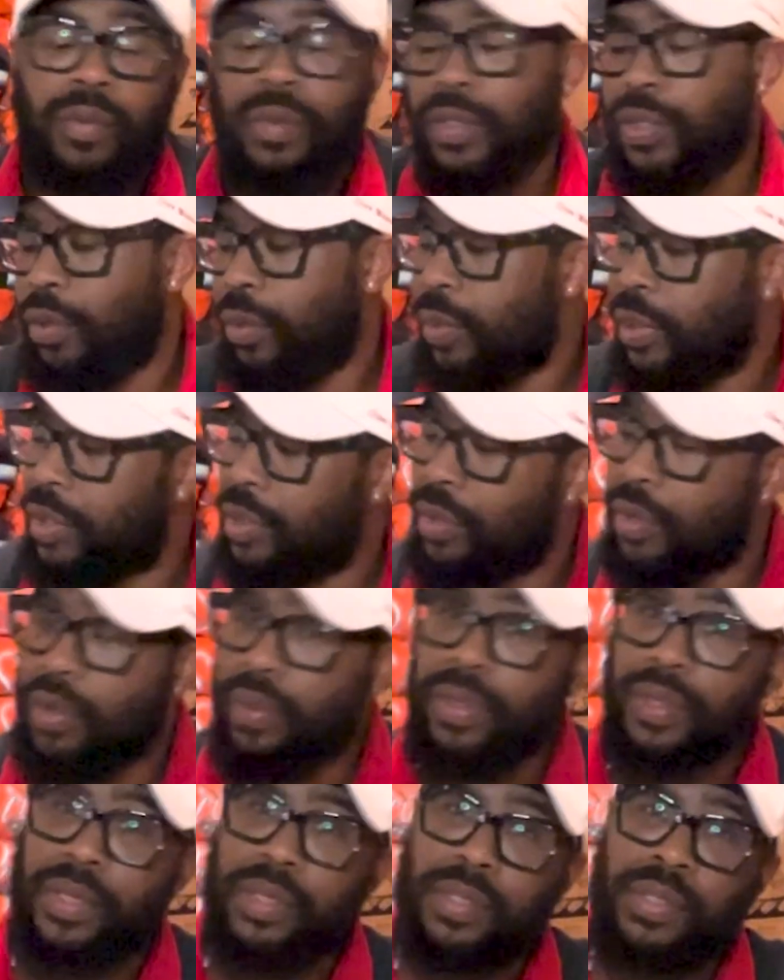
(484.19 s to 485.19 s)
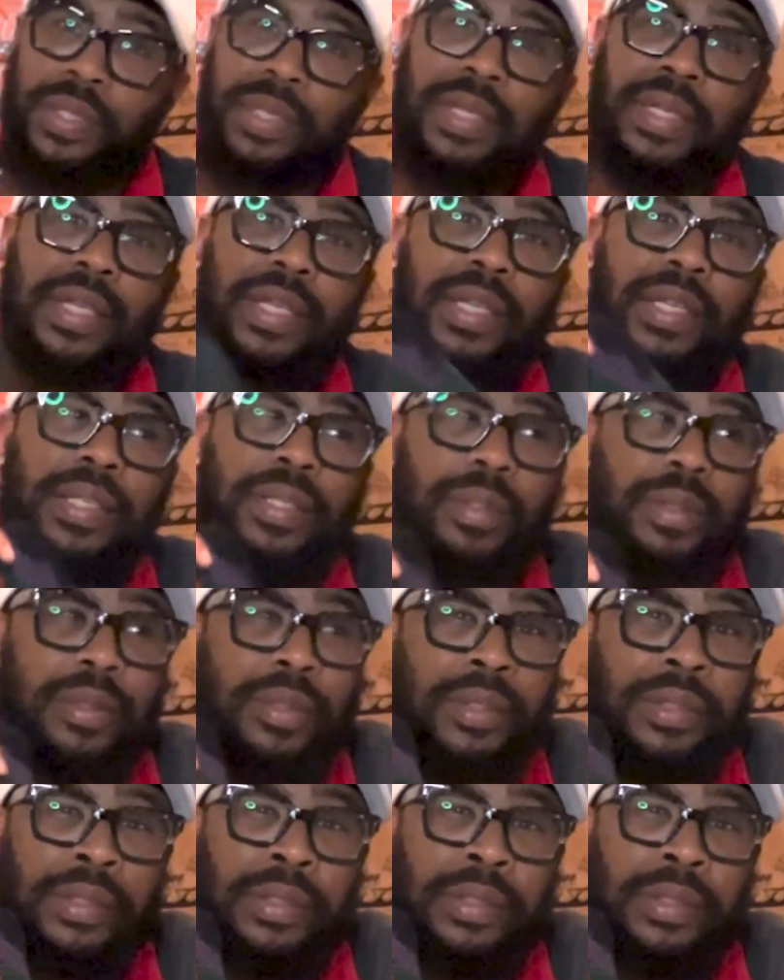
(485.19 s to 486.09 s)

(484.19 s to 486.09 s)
So we saw this in